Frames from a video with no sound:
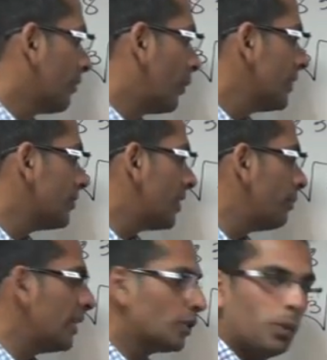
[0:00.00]
What is
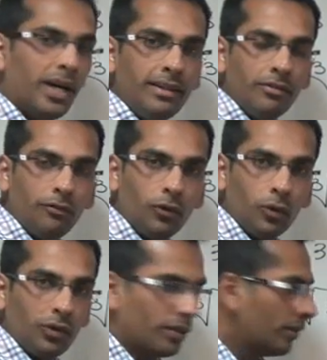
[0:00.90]
3 plus 1?
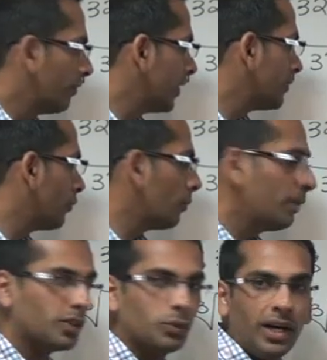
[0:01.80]
4. What is 4
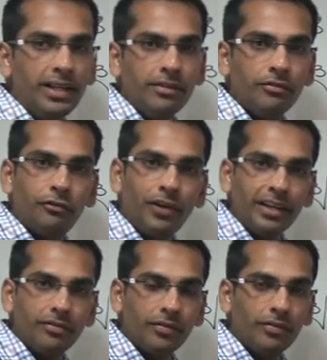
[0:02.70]
plus 1?
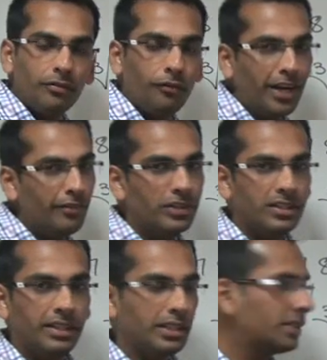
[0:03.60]
5. 5 is
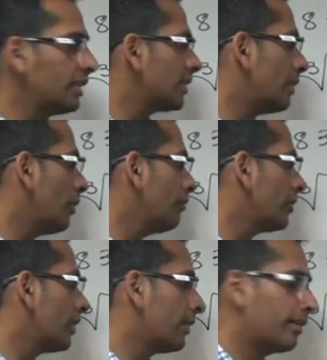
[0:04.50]
the digital sum of
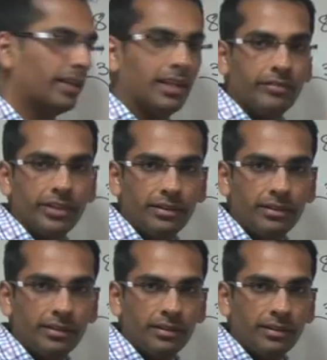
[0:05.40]
311.
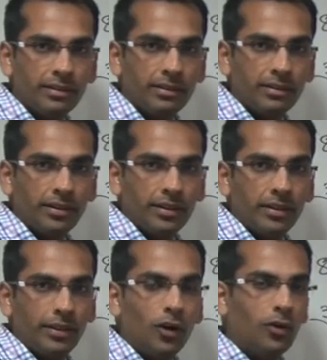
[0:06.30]

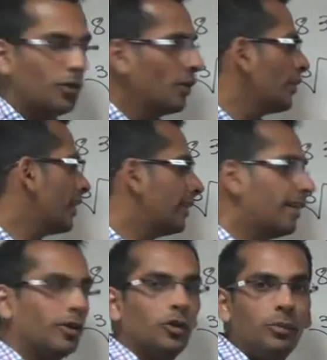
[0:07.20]
Now take
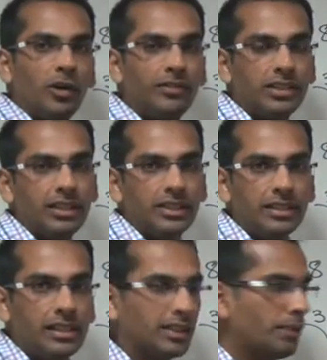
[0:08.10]
the cube of this
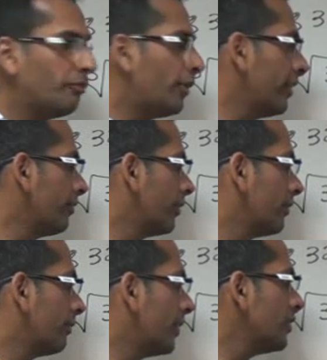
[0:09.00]
digital sum 5.
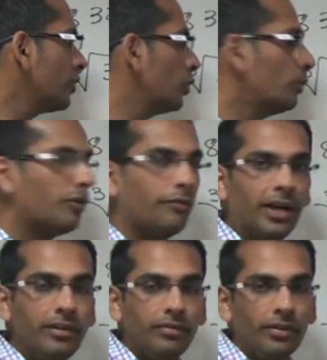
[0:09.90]
What is cube of
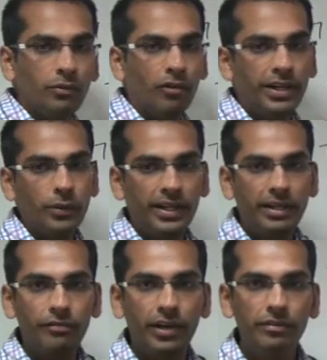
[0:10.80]
5?
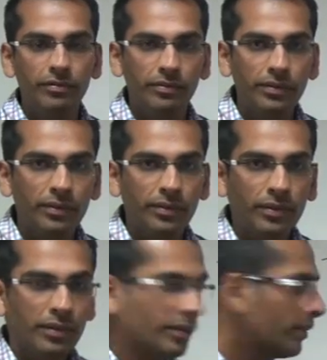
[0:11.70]
125.
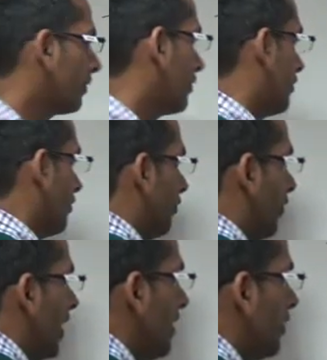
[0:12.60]

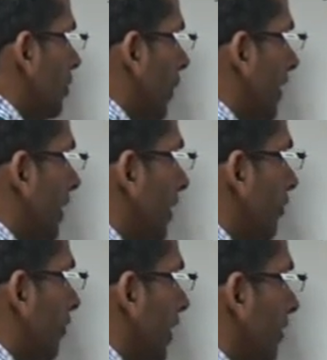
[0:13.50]

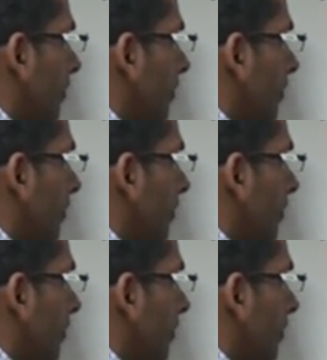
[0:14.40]
125.